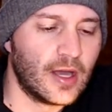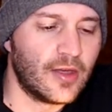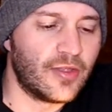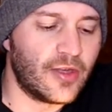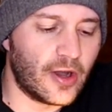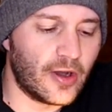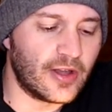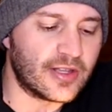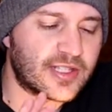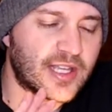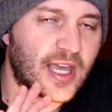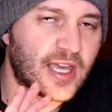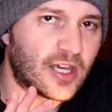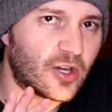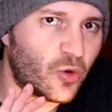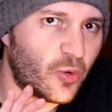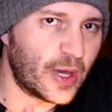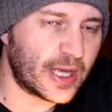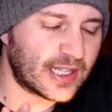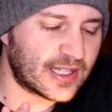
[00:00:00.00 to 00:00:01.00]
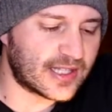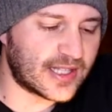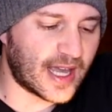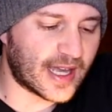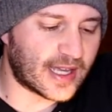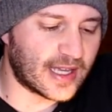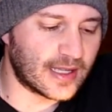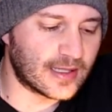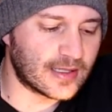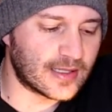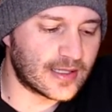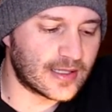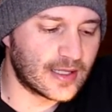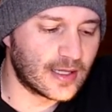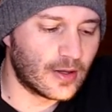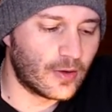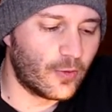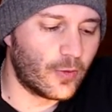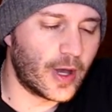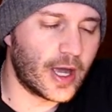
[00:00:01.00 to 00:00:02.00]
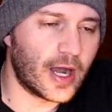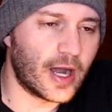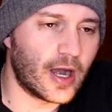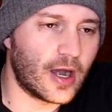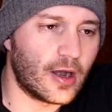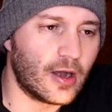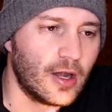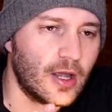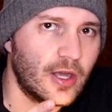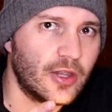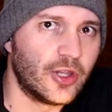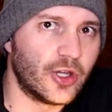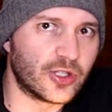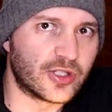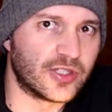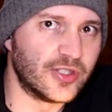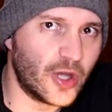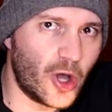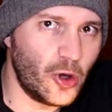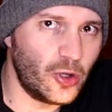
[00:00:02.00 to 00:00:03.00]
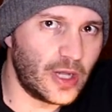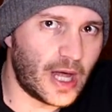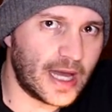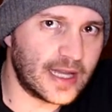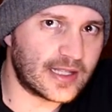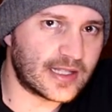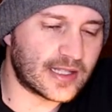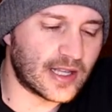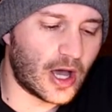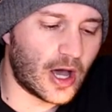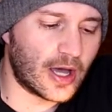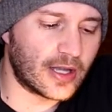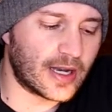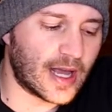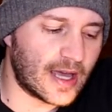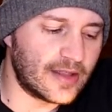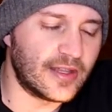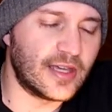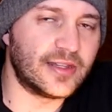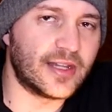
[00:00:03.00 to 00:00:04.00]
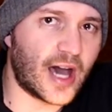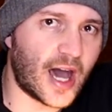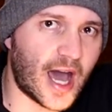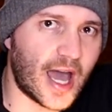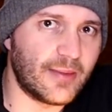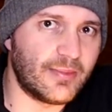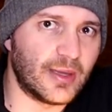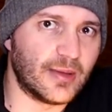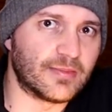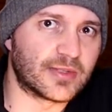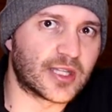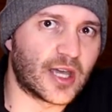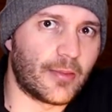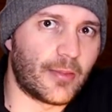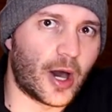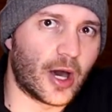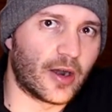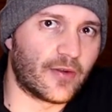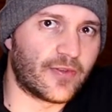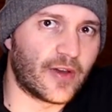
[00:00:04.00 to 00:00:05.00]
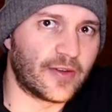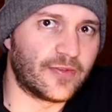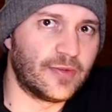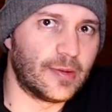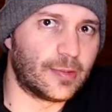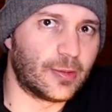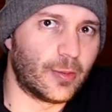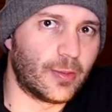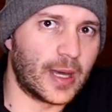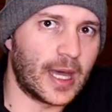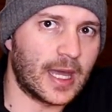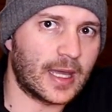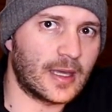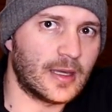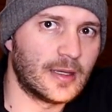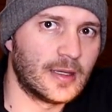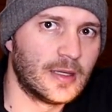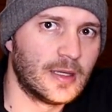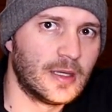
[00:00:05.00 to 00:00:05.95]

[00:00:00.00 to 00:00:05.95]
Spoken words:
there is a quick second where there's no lights on and then the high beams come on. If I flip them back,